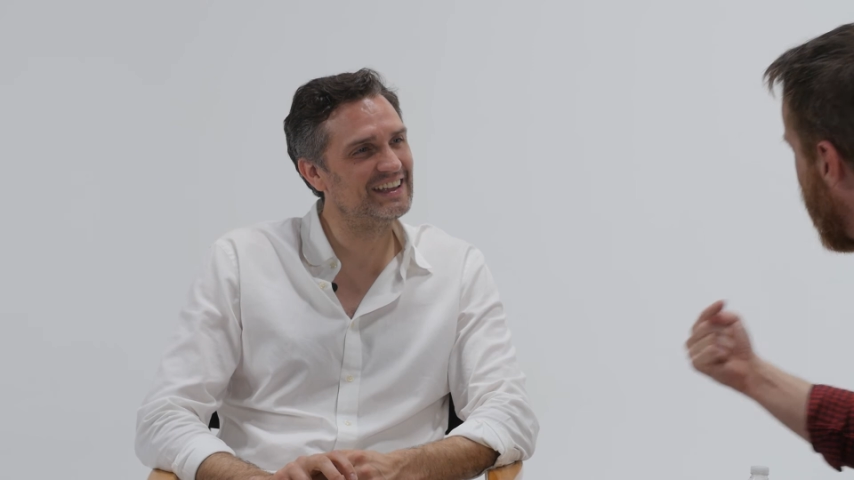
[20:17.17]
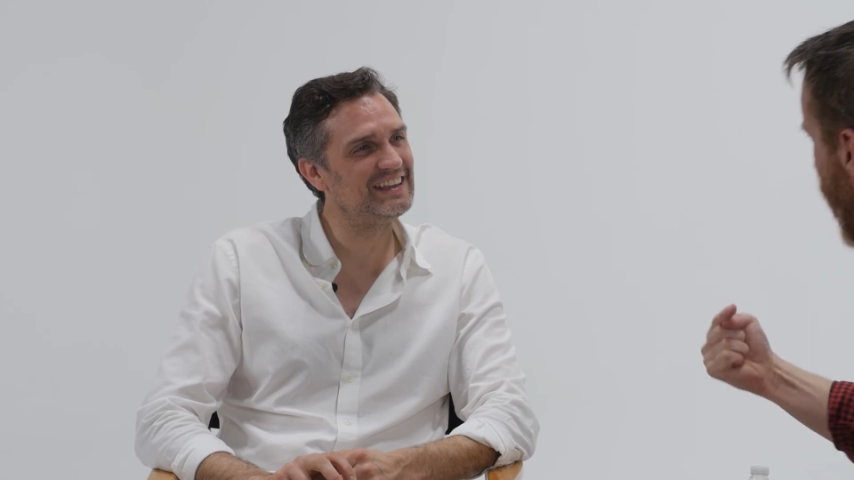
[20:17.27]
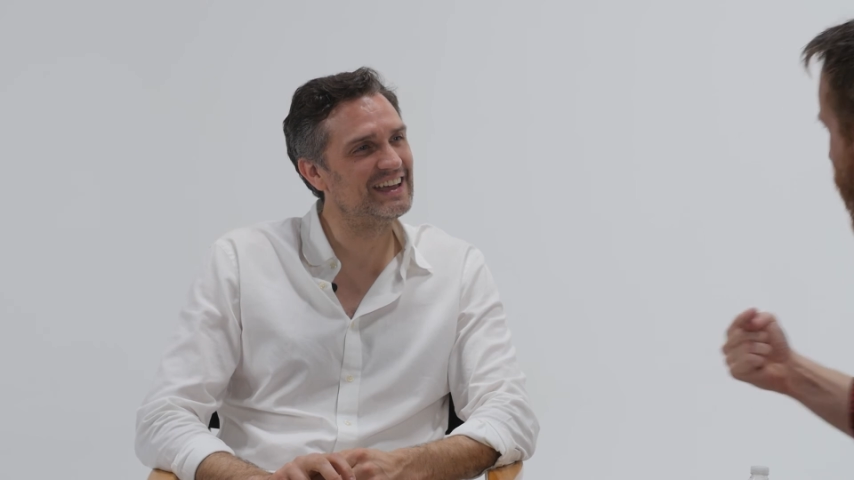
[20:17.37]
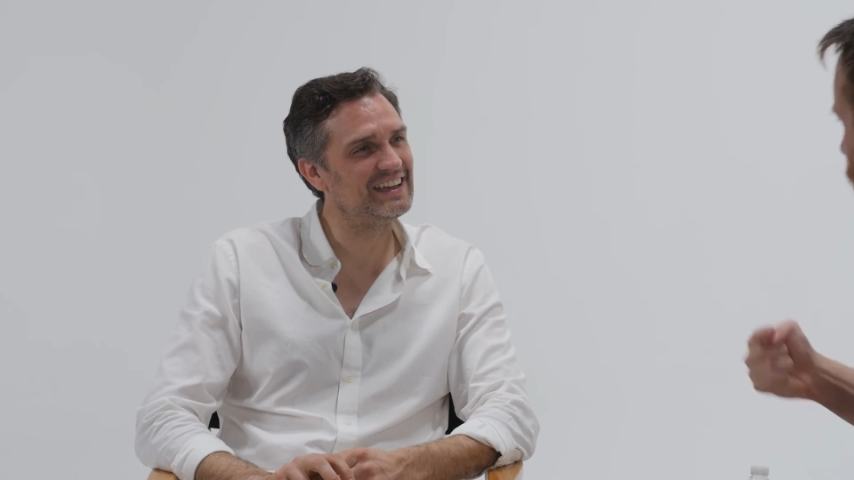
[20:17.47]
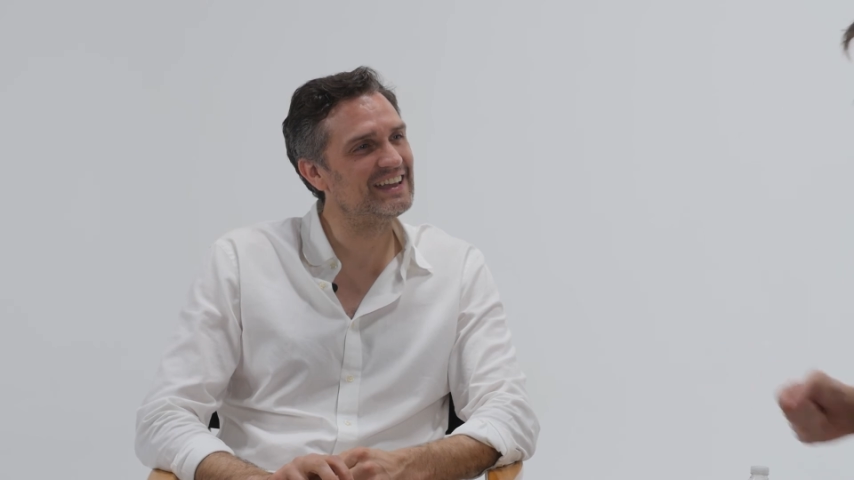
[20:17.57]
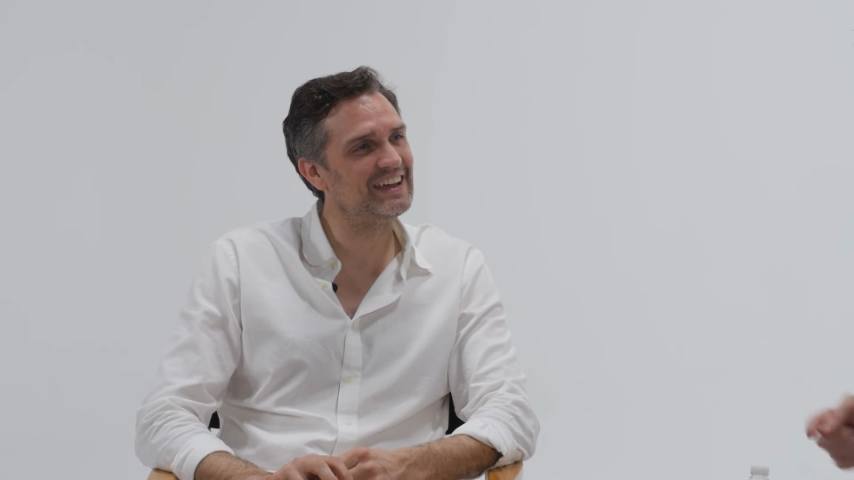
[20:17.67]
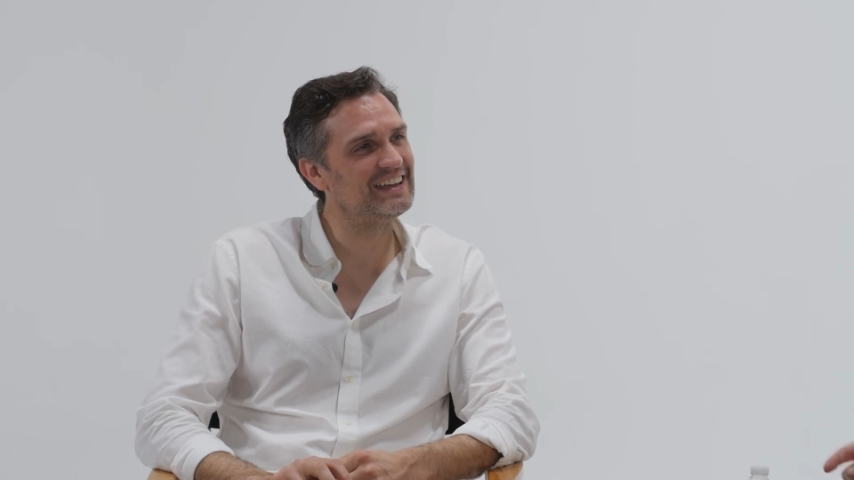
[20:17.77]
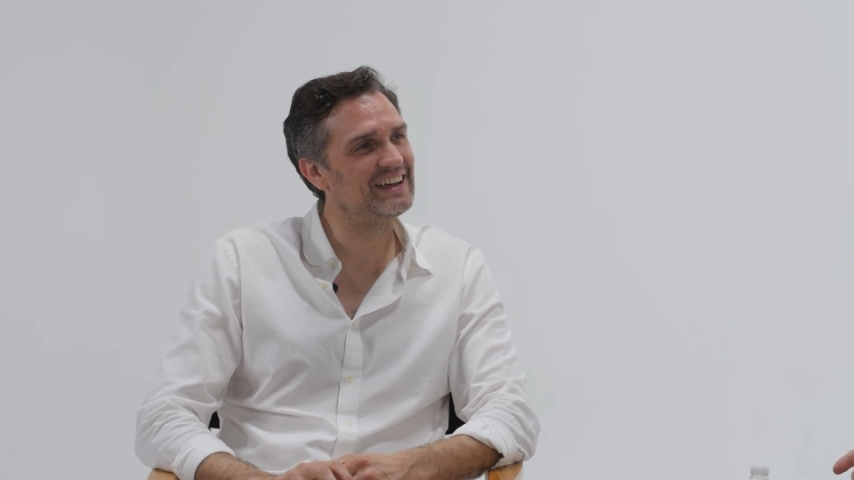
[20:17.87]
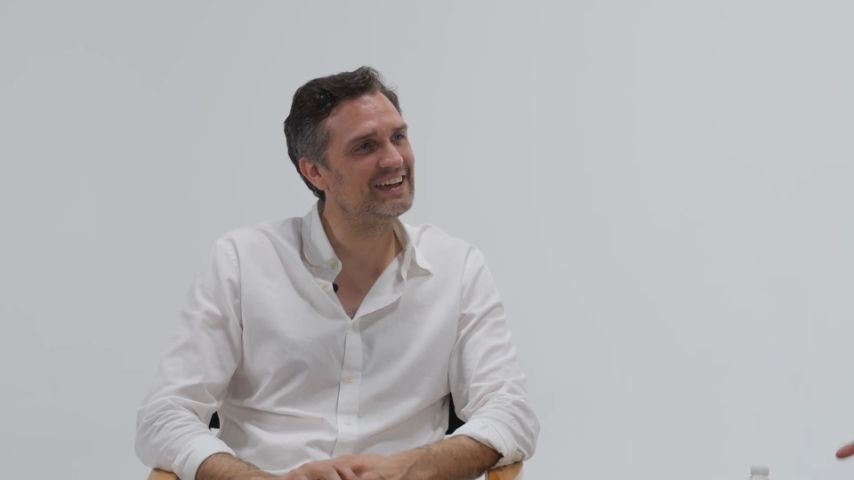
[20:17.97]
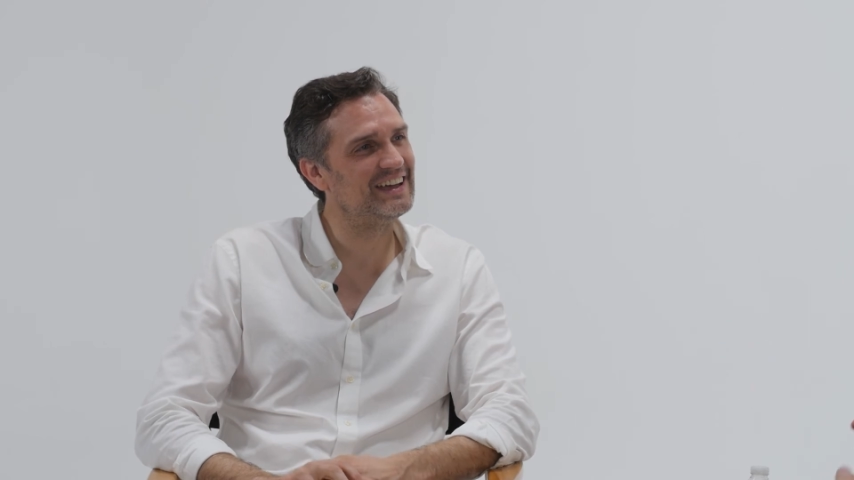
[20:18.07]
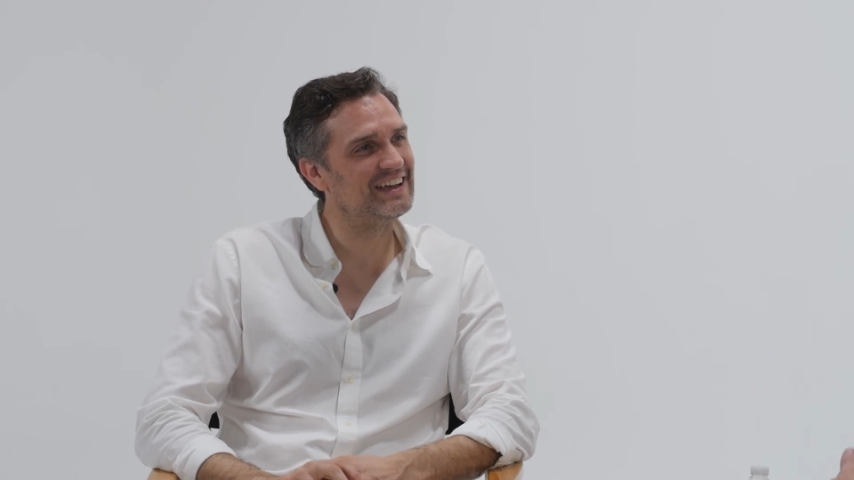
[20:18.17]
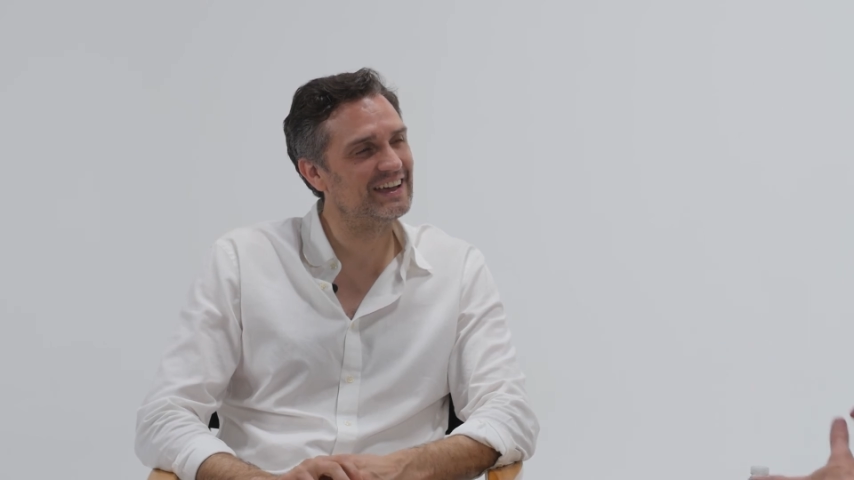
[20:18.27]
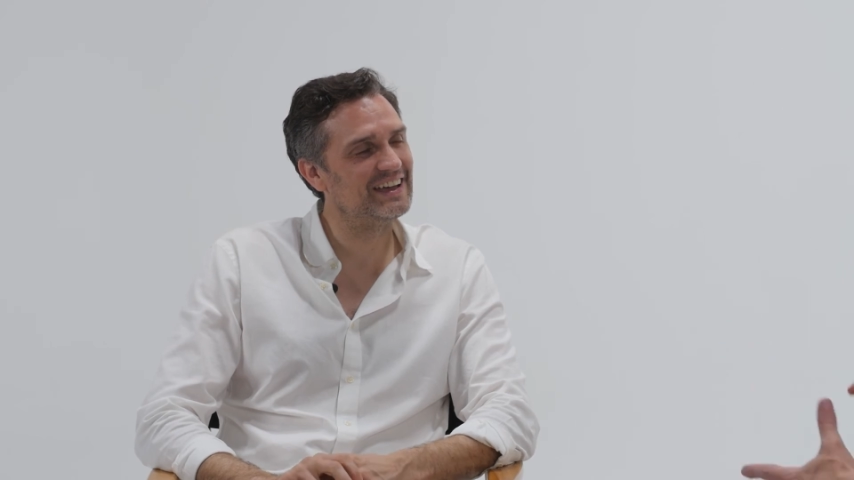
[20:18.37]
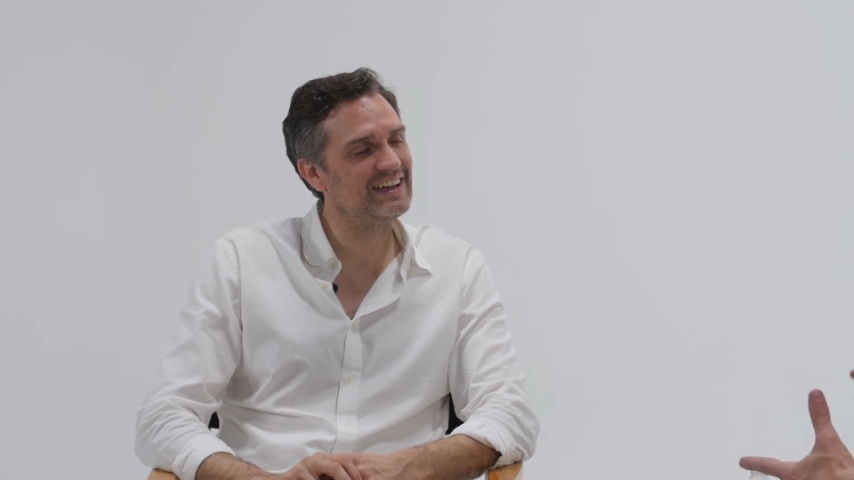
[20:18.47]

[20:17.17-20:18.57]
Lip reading: right now. And